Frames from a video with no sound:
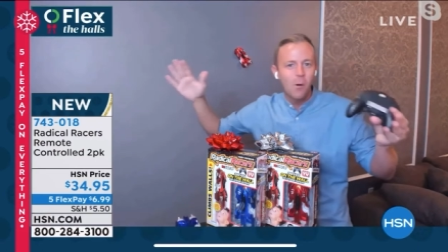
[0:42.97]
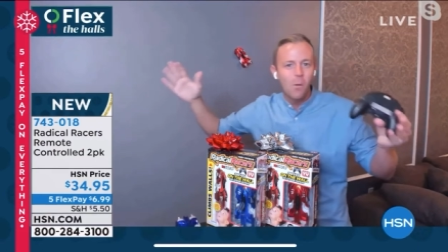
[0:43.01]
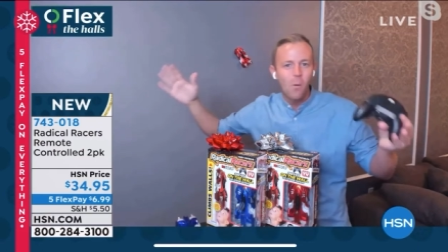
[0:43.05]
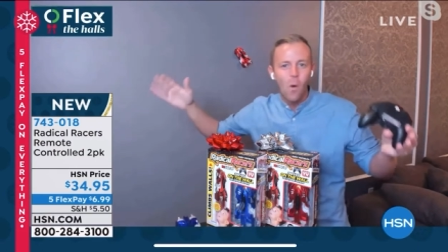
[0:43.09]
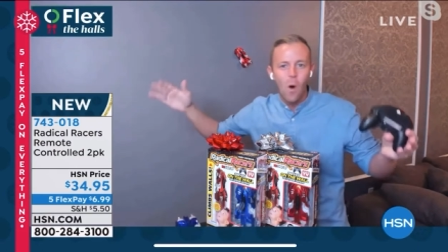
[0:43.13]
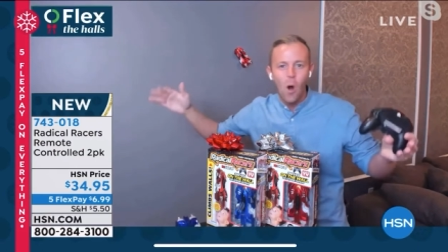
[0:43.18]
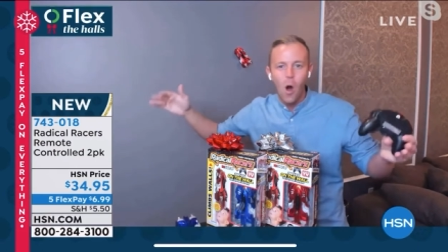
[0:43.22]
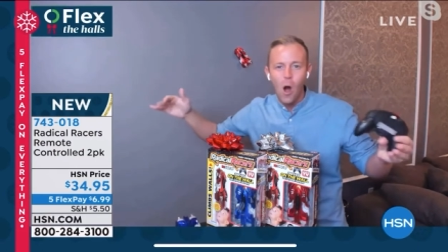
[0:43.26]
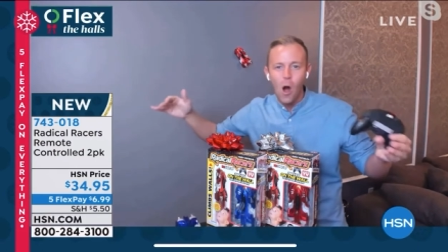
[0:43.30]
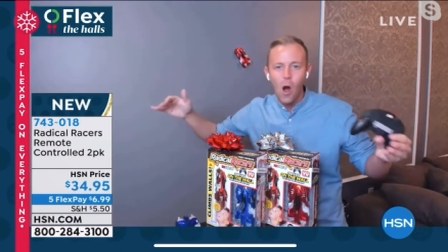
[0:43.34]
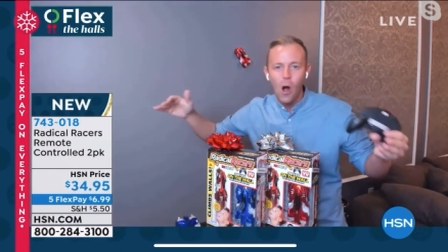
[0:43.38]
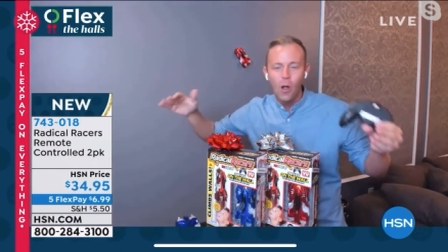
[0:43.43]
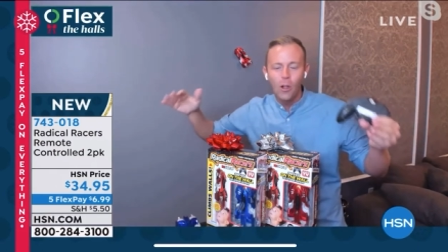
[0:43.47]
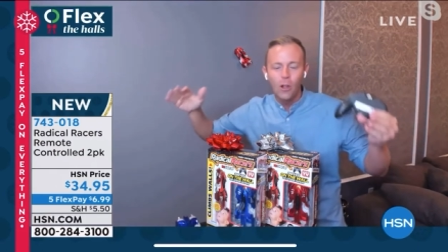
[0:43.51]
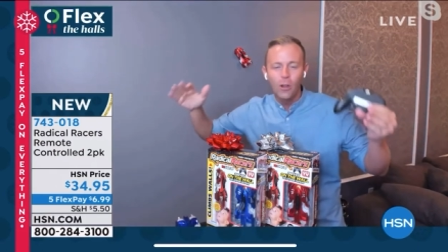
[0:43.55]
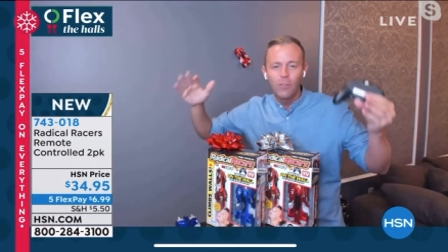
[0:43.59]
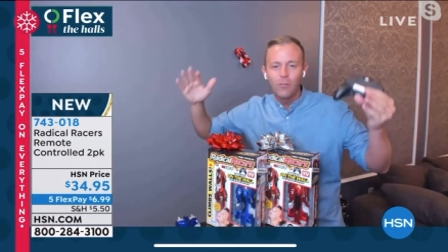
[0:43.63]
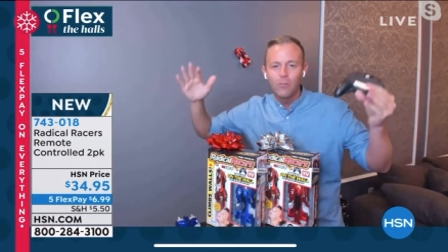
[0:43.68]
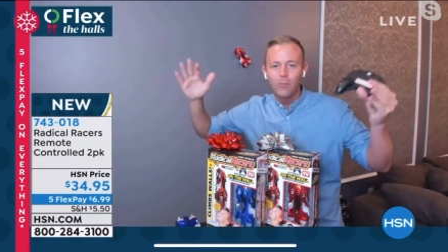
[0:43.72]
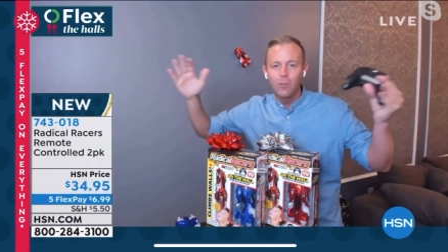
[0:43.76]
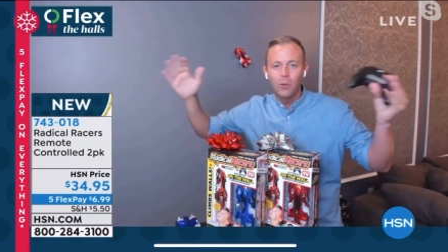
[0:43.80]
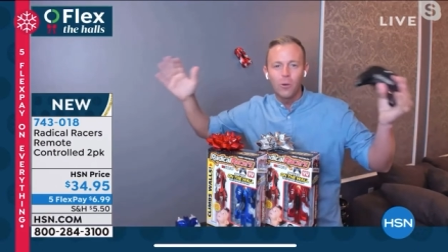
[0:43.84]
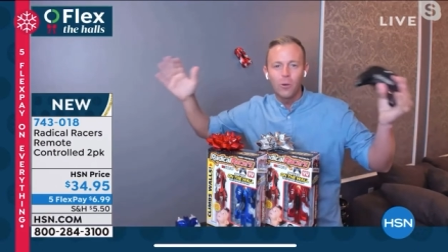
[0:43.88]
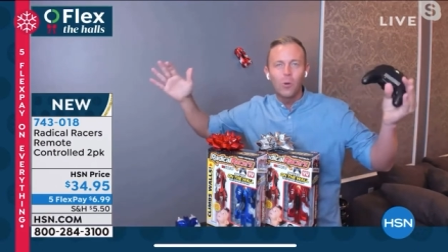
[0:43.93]
a wall,
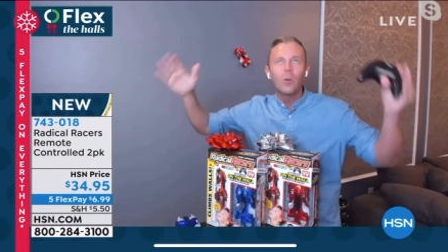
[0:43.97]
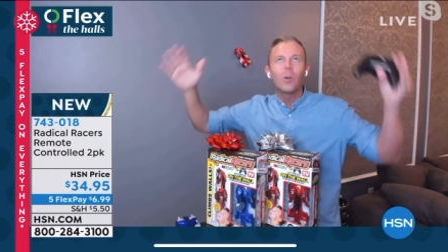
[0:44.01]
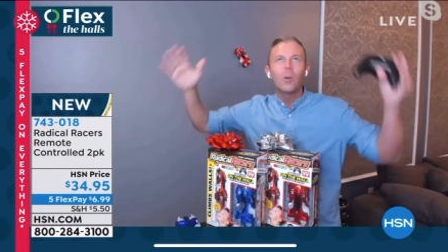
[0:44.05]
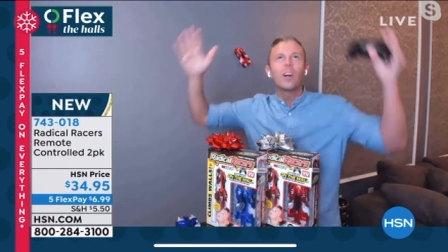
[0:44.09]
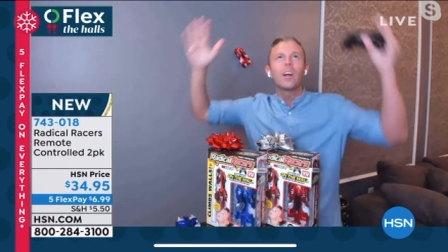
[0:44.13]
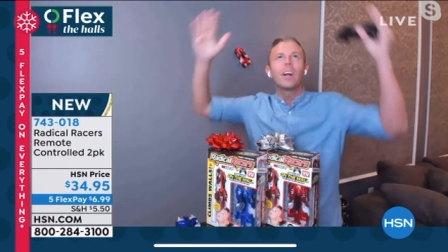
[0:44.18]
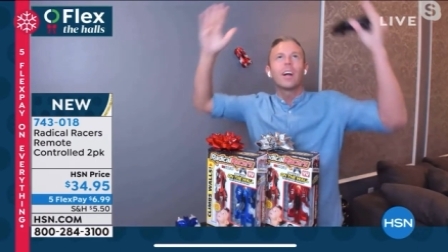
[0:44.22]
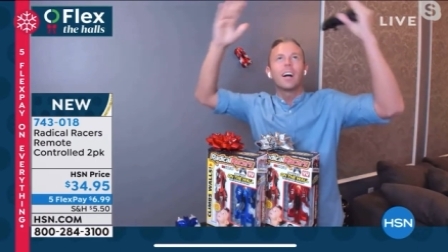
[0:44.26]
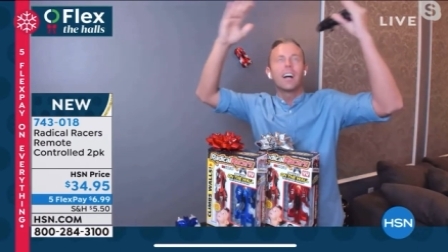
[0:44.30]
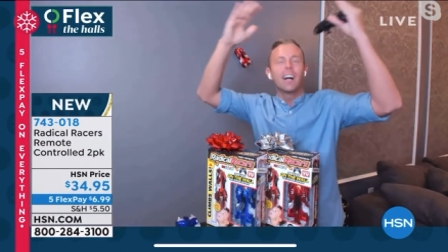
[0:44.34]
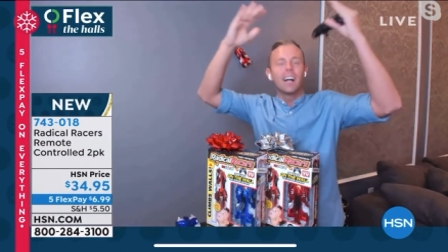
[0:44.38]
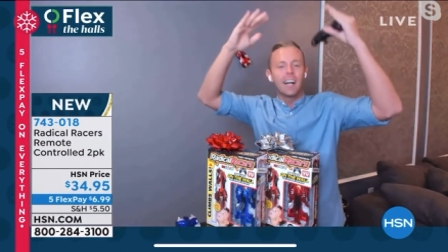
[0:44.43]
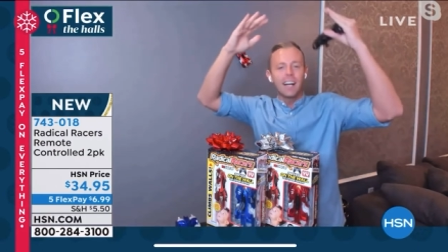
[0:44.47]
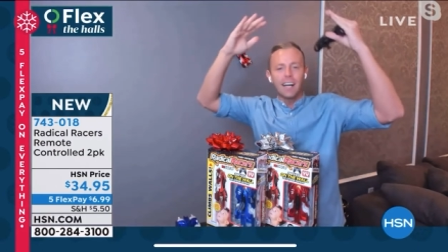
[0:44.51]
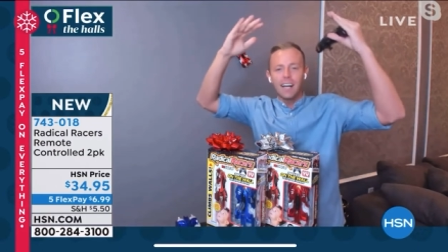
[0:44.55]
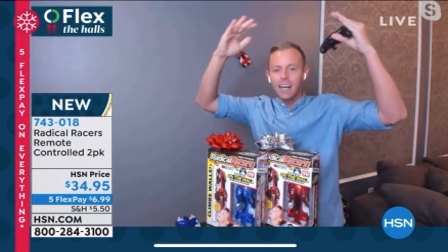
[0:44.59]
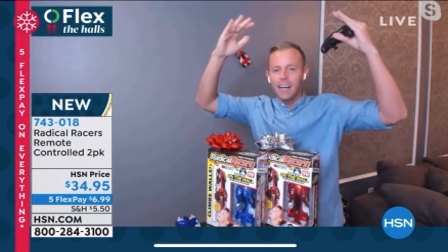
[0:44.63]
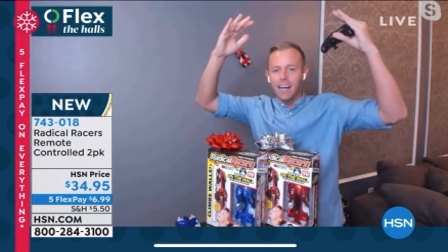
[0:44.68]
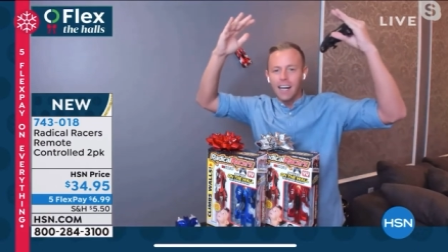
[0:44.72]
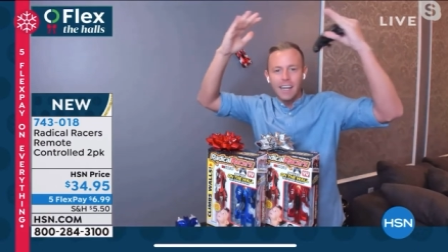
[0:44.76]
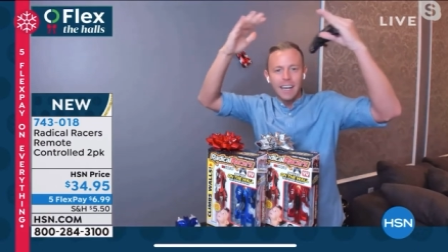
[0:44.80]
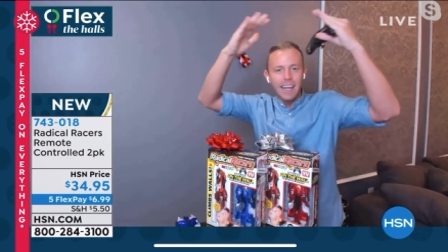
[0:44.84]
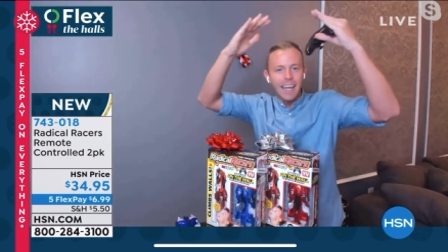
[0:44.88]
a floor, uh,